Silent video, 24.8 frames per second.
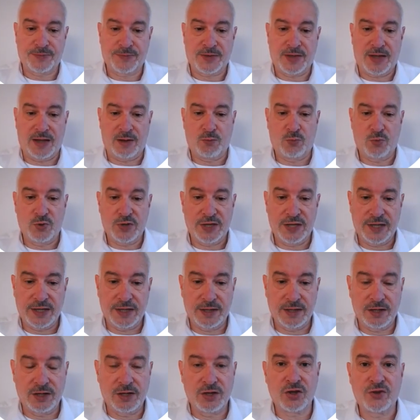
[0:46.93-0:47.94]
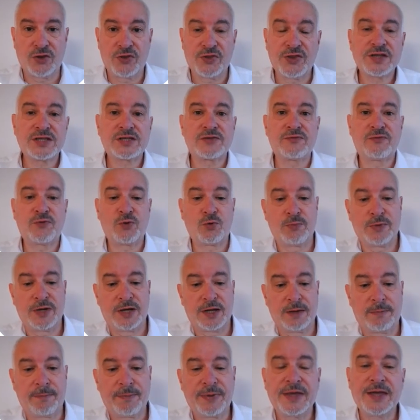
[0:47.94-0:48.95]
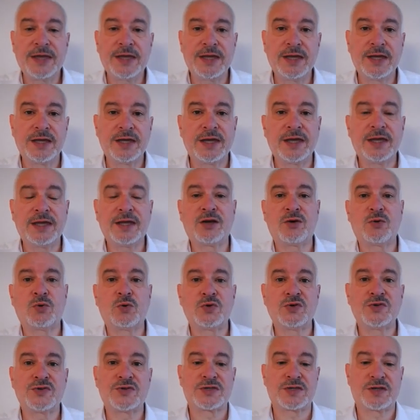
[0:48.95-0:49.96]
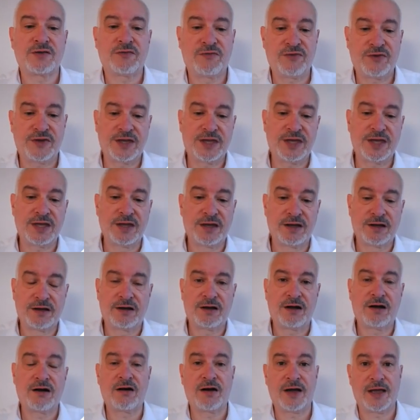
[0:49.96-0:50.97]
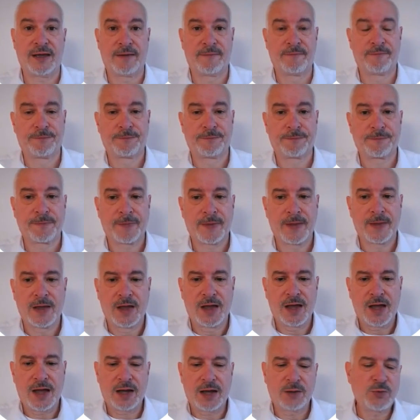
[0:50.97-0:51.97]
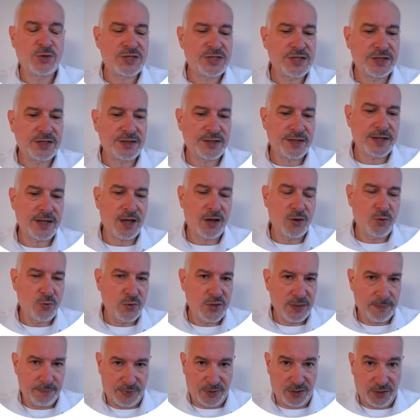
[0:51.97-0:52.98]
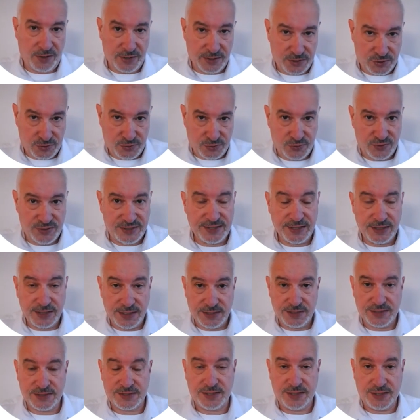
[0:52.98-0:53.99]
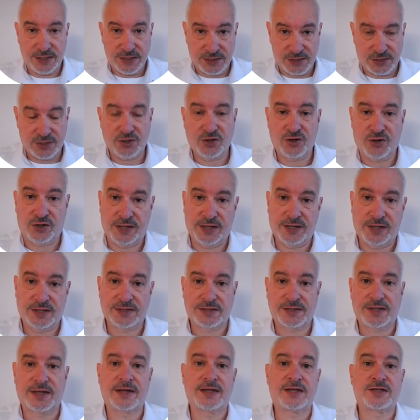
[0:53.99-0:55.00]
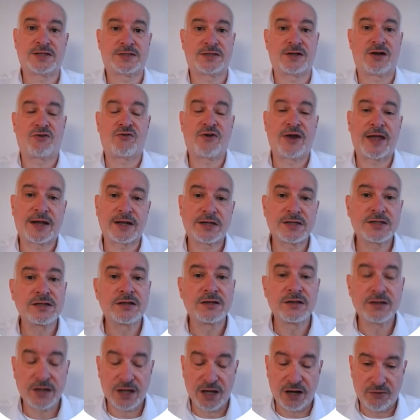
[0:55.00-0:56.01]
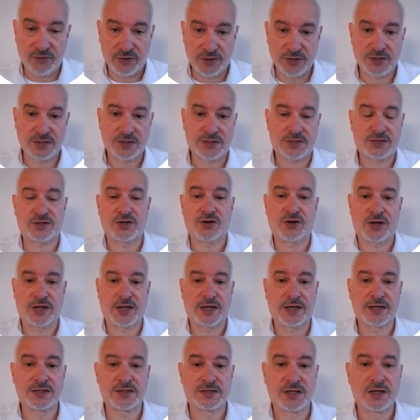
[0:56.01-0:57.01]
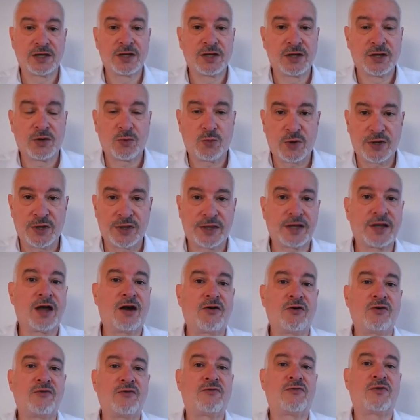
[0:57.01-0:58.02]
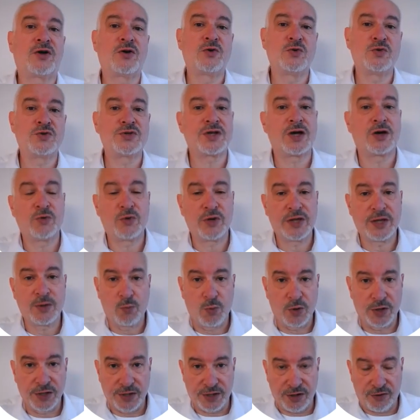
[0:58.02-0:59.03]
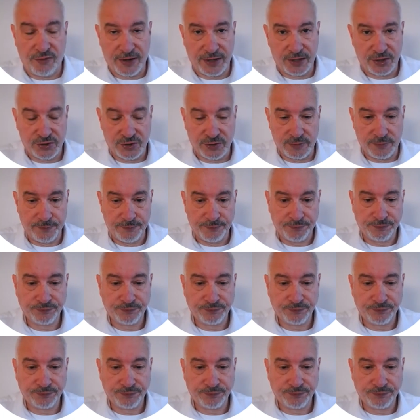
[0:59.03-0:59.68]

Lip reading: And we learnt this formula, P equals VI. And we said that it only applies to DC circuits, that is direct current circuits, where the current flows only in one direction.